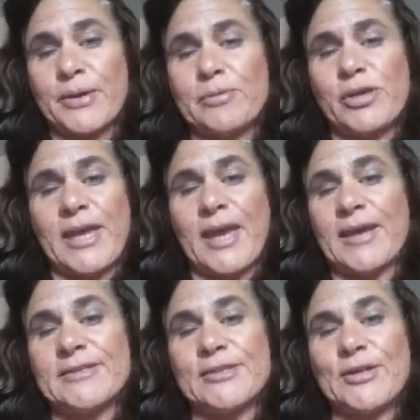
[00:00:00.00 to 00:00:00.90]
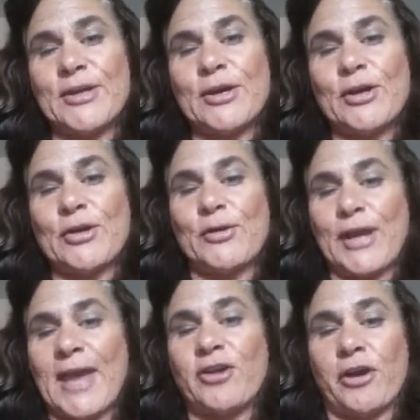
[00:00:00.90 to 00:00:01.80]
but we can't
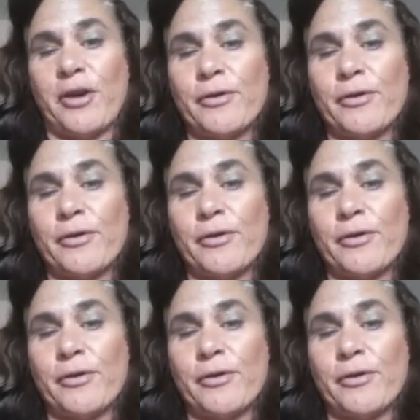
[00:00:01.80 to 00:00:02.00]
create our